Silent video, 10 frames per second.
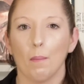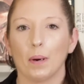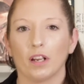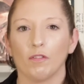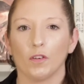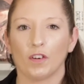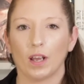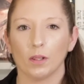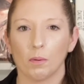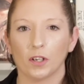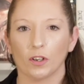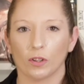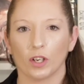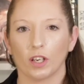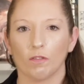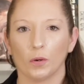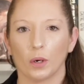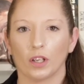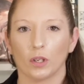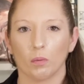But if you find the book you're looking
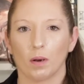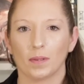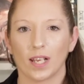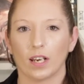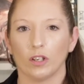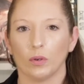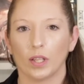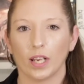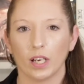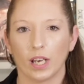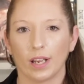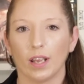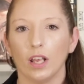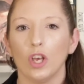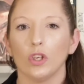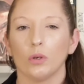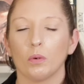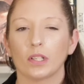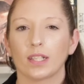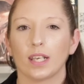for on their website and you click on it, you
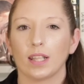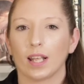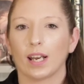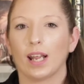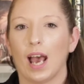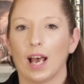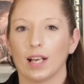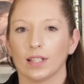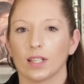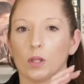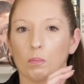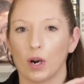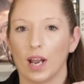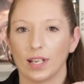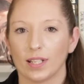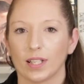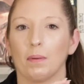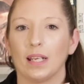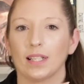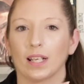will see that it has the price.
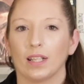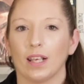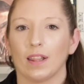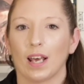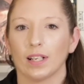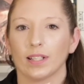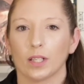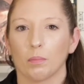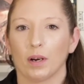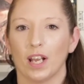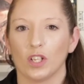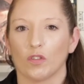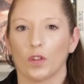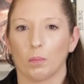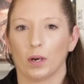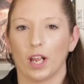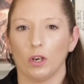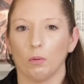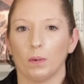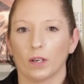Basically, that is the price for the
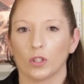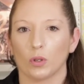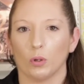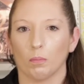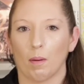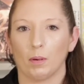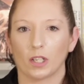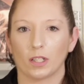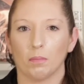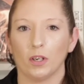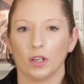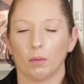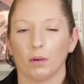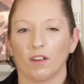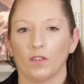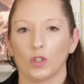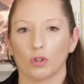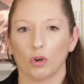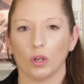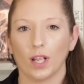brand new book sold by Books A Million. But if you
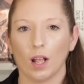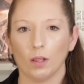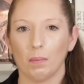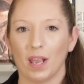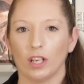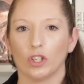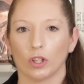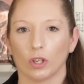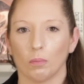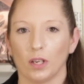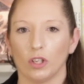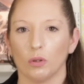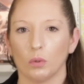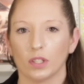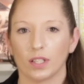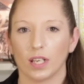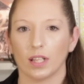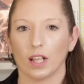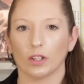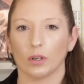scroll down the page a little bit, you will
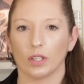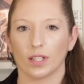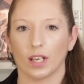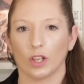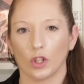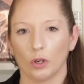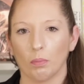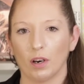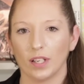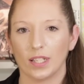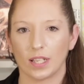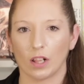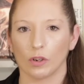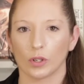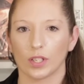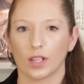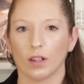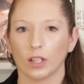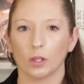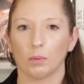see that there is like third-party sellers
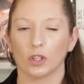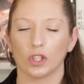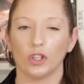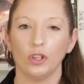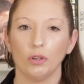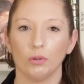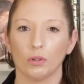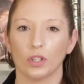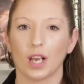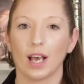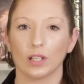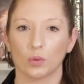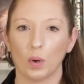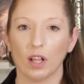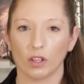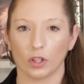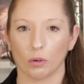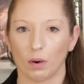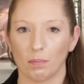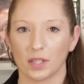selling the books used as well on
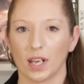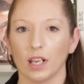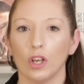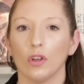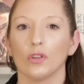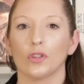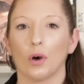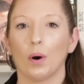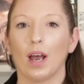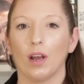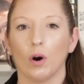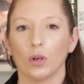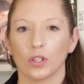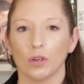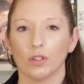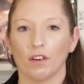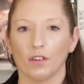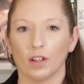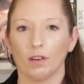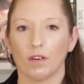their website. So I also
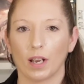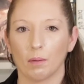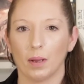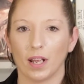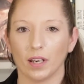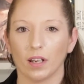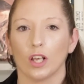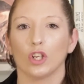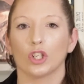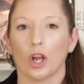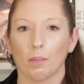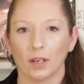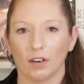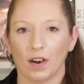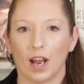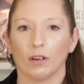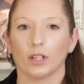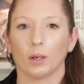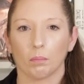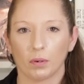definitely recommend shopping
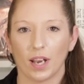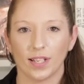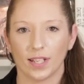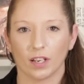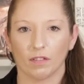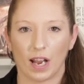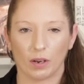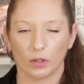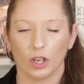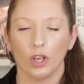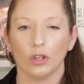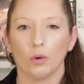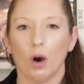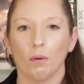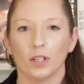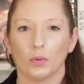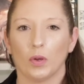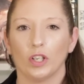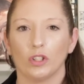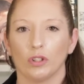around and pricing around. You always
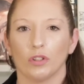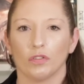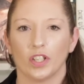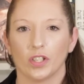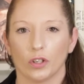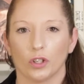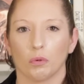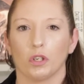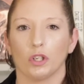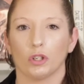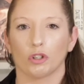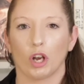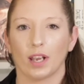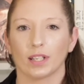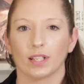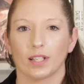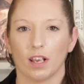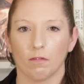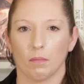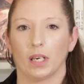want to do your research when you're trying to
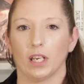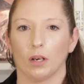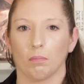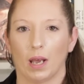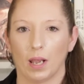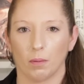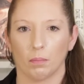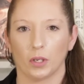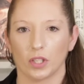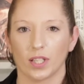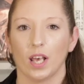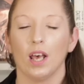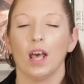save money on buying books.